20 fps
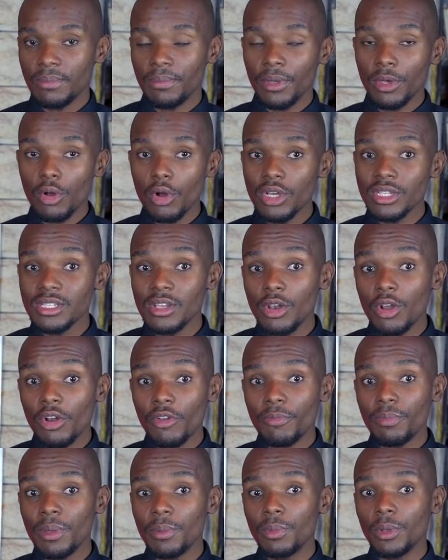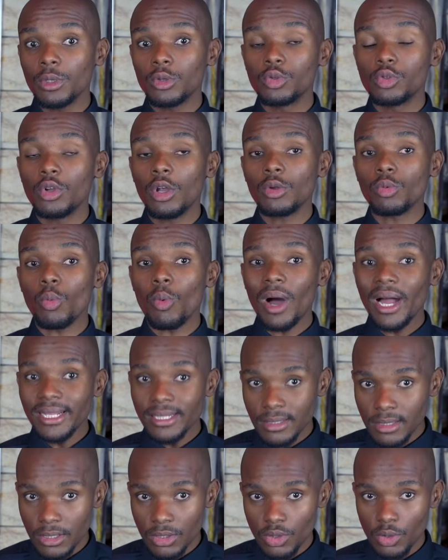because a lot of people do not
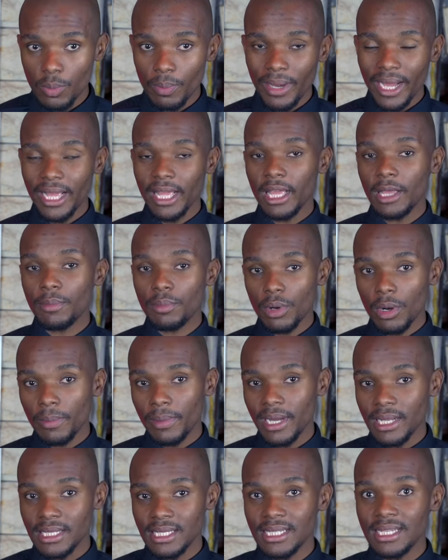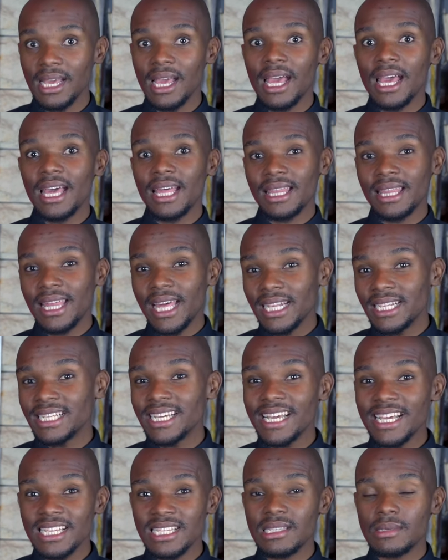want to buy a property that
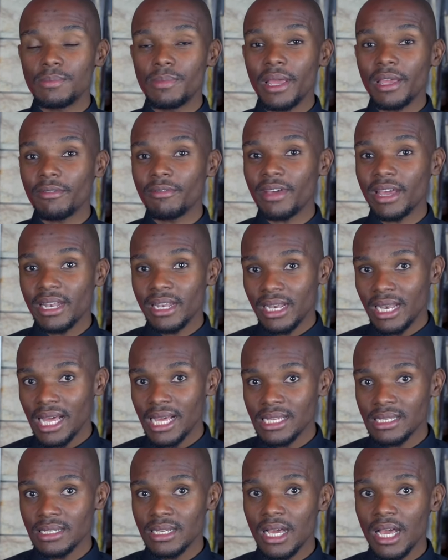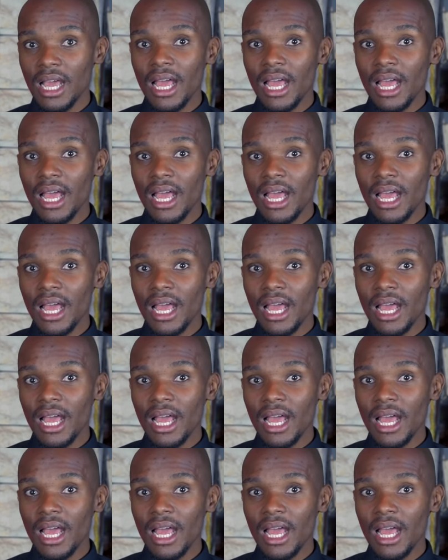is being vandalized,